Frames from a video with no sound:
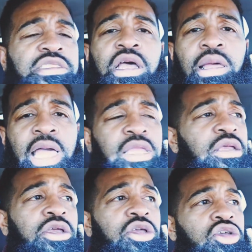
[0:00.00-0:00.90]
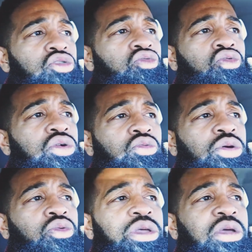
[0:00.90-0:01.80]
Now like, what
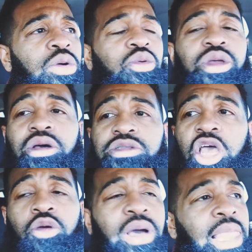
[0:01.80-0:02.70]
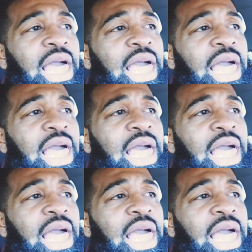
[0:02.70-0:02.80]
what are we what are we gonna talk about?